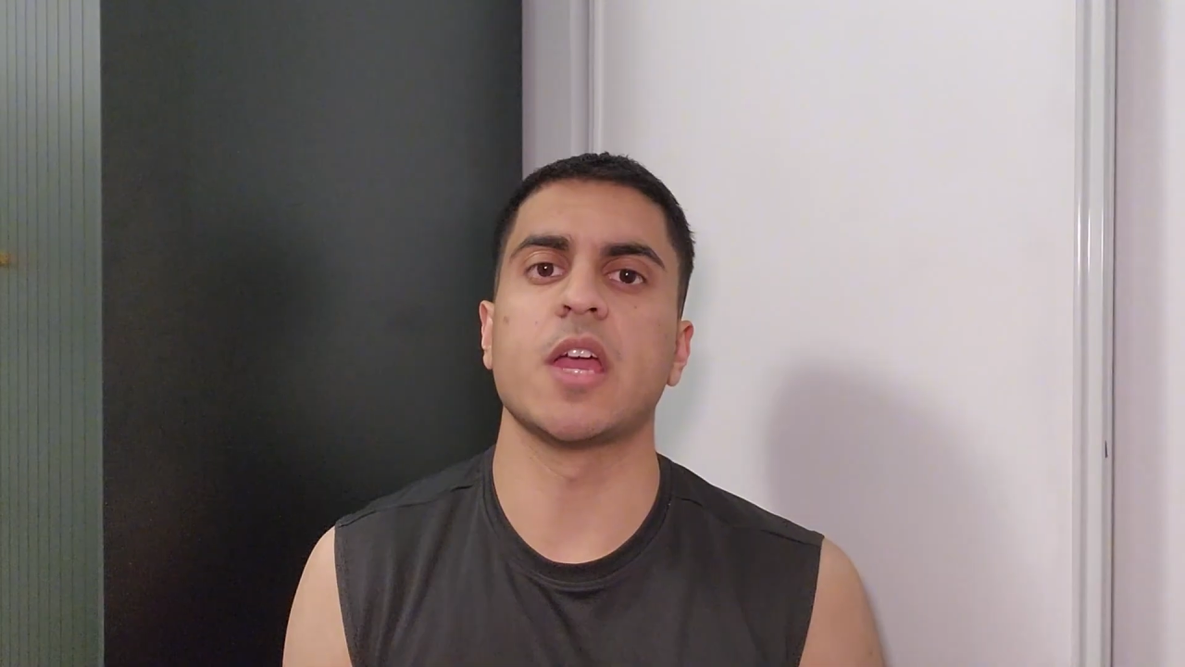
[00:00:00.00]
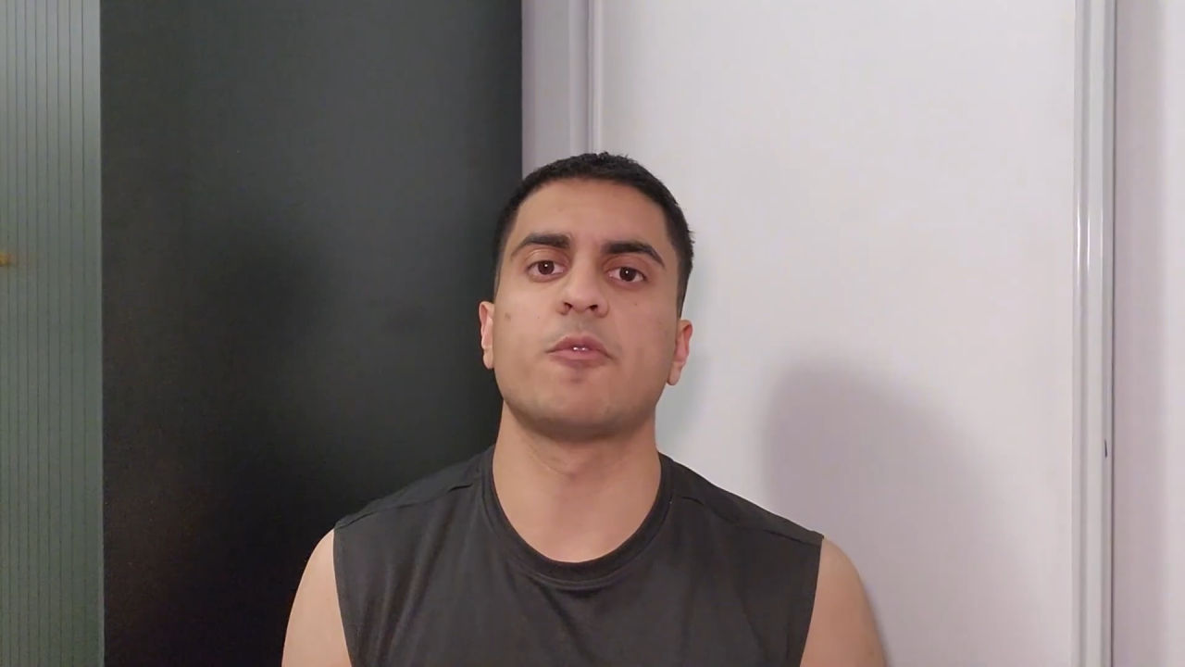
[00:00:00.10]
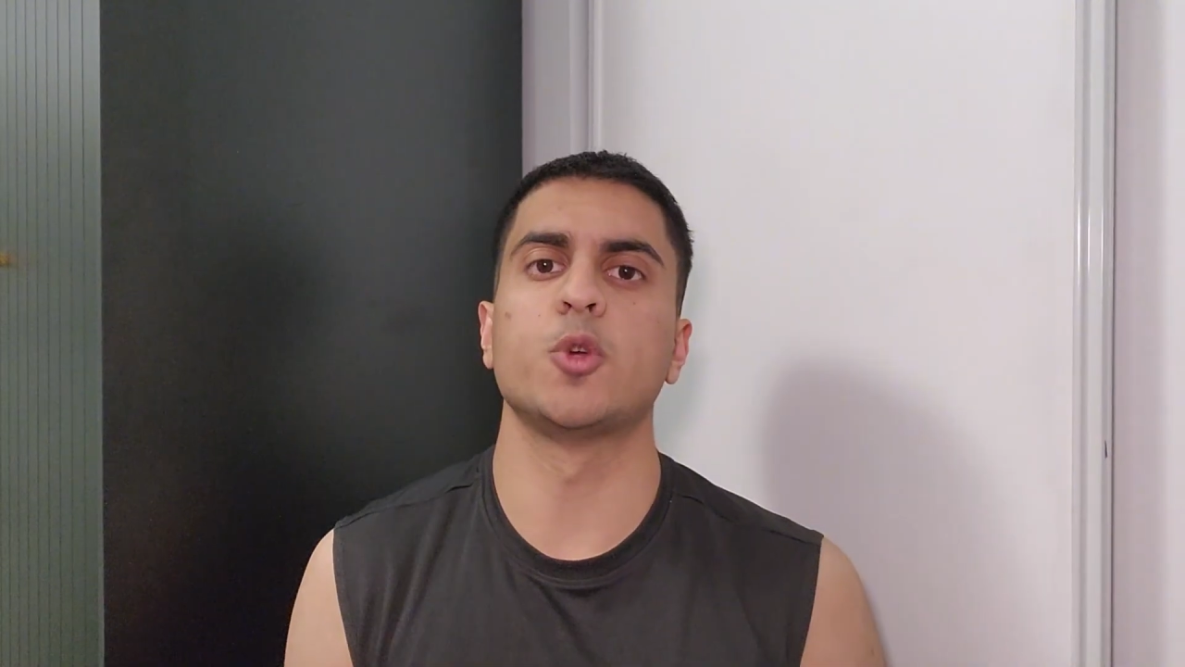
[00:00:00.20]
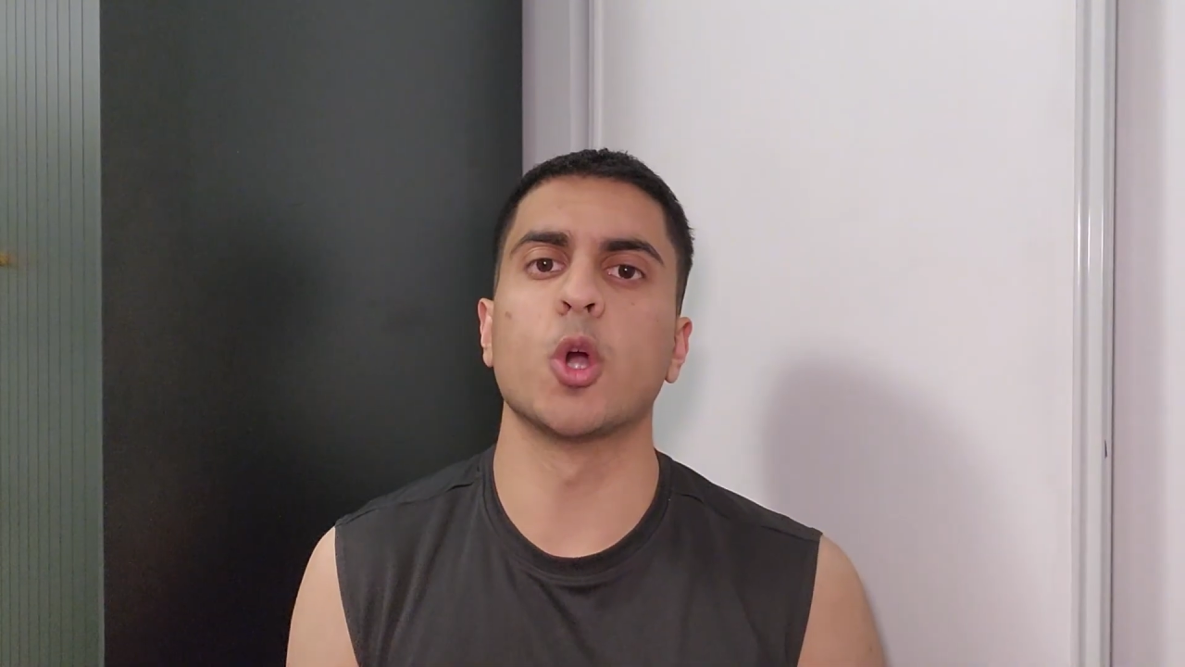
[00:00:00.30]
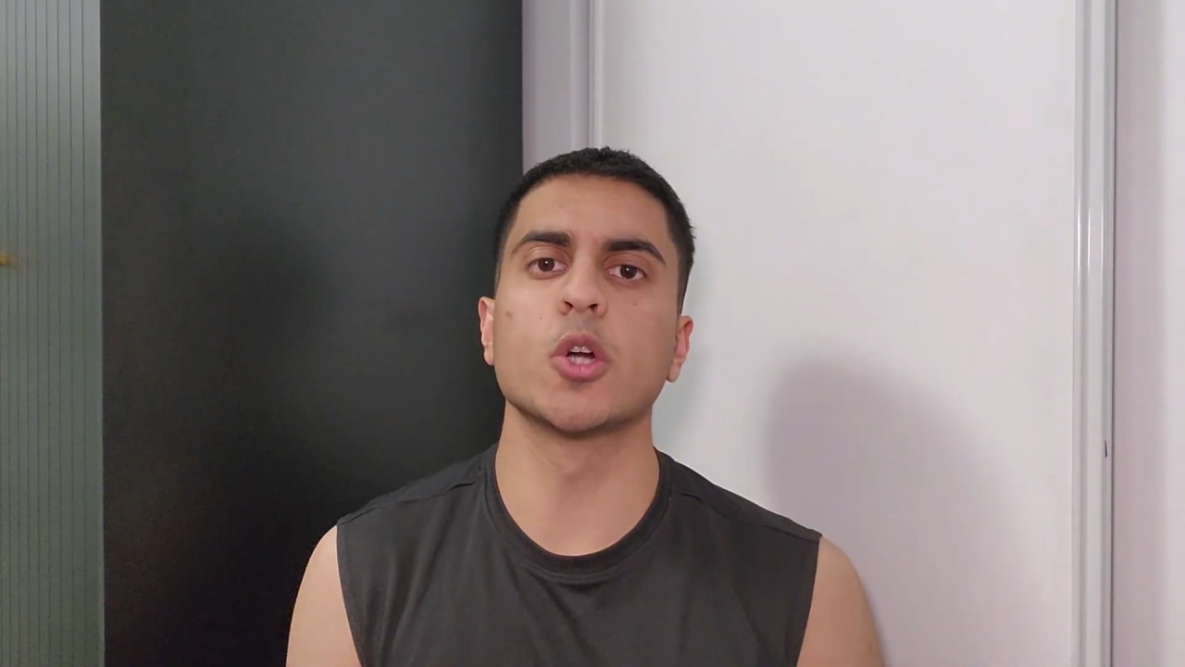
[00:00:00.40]

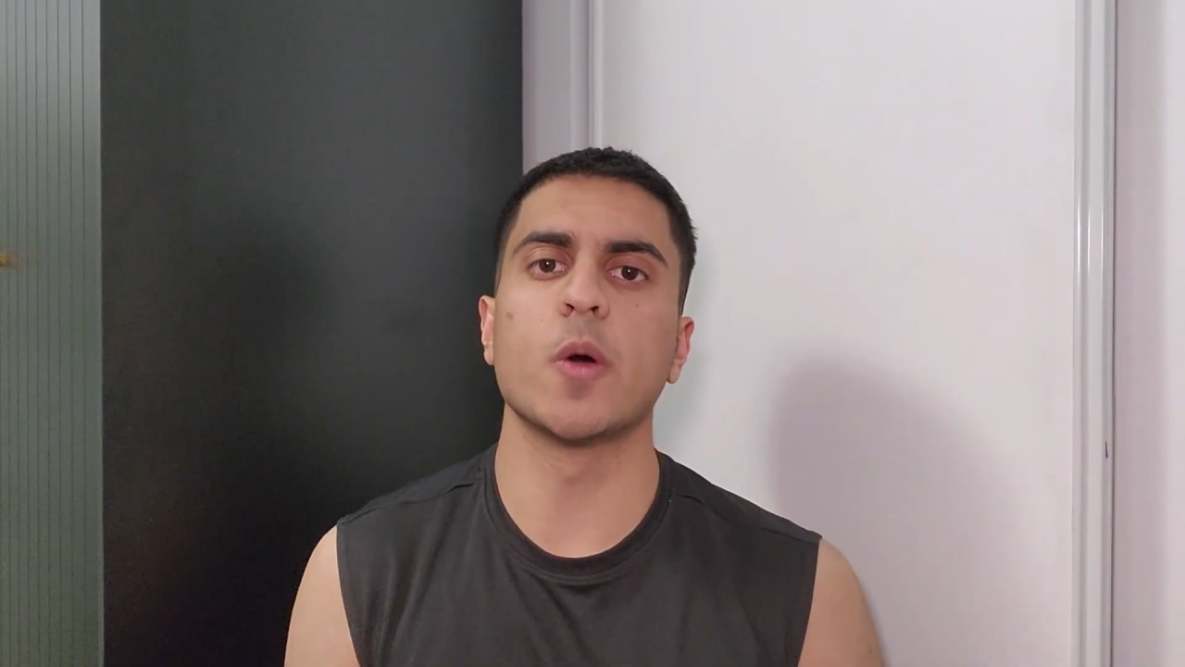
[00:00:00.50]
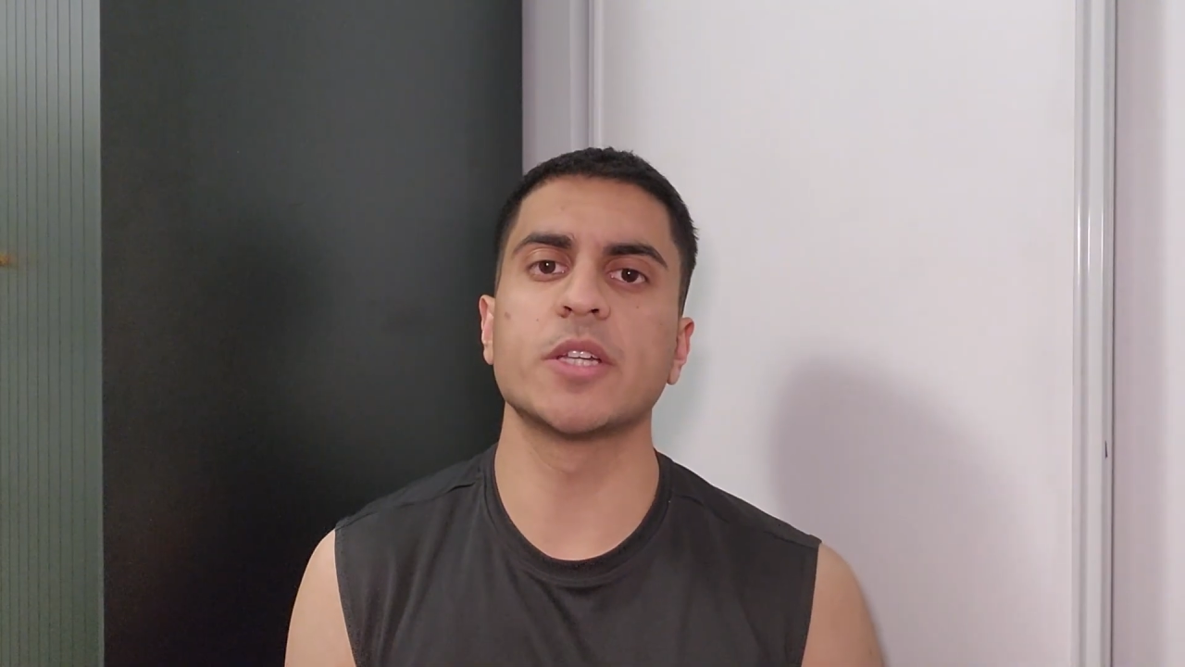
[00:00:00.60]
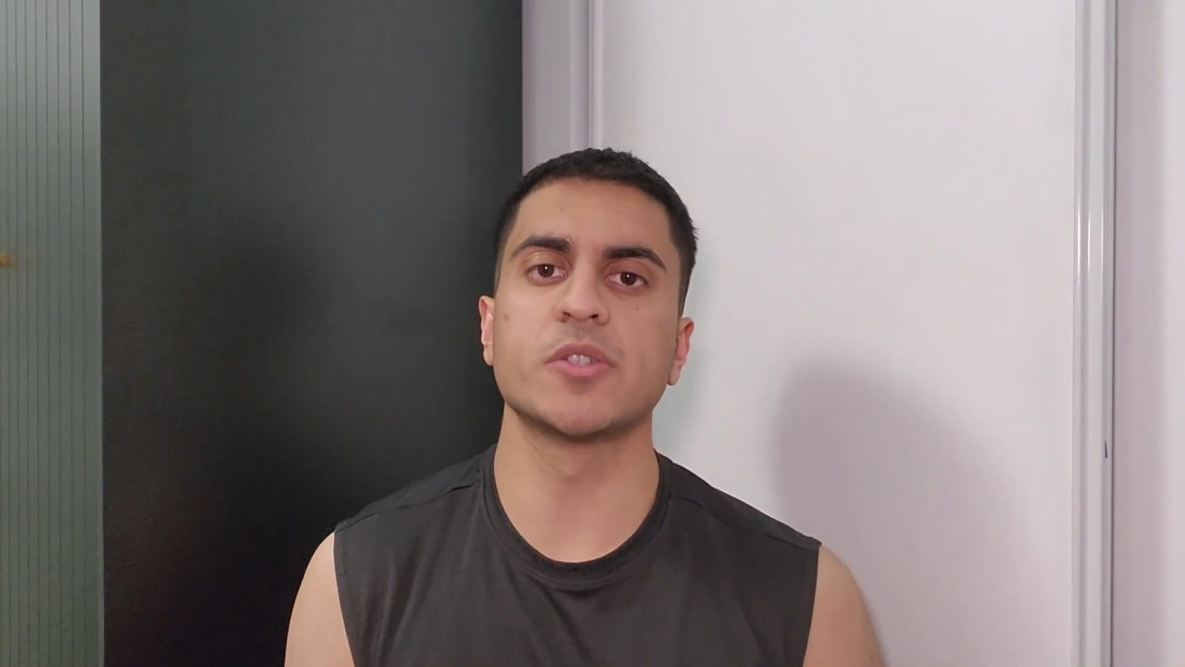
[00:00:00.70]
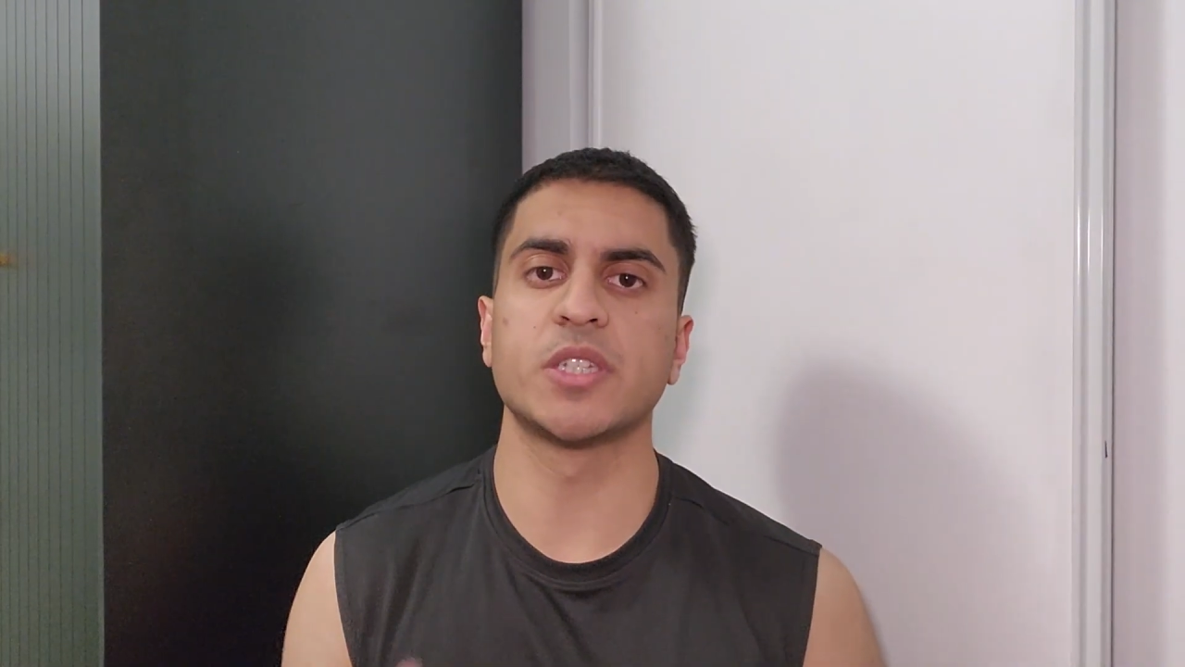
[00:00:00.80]
If you're going to